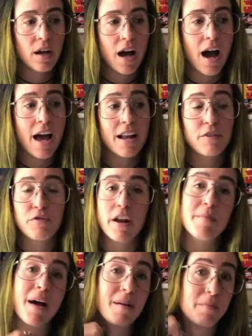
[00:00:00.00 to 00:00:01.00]
I had a
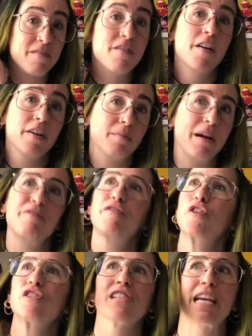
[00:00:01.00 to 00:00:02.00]
friend, my
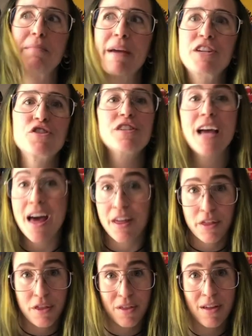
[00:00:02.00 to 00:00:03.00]
first, like, major
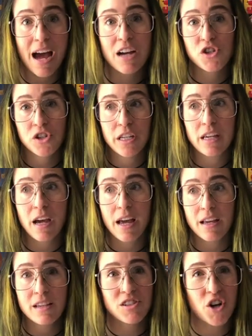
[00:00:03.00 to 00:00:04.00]
death, actually,
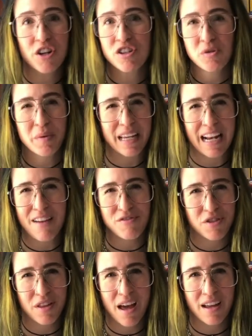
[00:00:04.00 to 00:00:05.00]
I started doing it
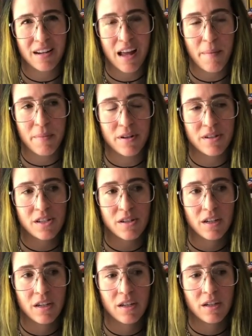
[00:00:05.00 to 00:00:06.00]
after that. It happened
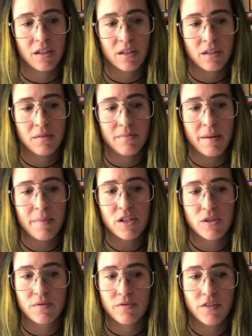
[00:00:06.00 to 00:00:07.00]
maybe
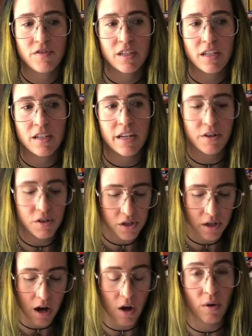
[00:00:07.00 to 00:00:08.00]
15 years
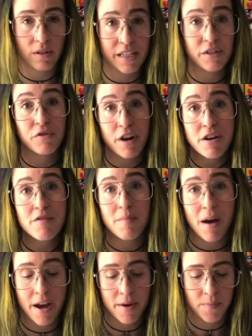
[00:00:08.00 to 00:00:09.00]
ago. A dear friend of
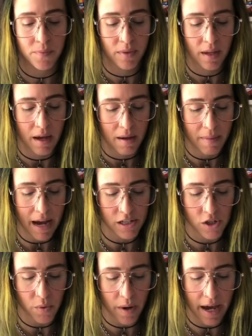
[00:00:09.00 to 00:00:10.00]
mine
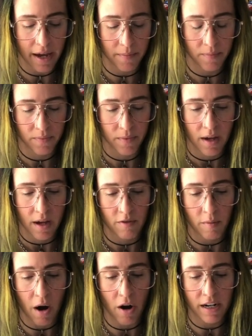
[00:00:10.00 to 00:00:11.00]
passed away
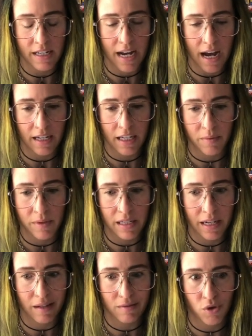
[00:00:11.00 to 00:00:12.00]
from a heart attack. He was,
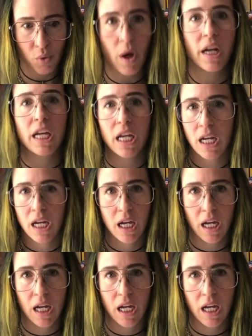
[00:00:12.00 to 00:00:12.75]
like, 20.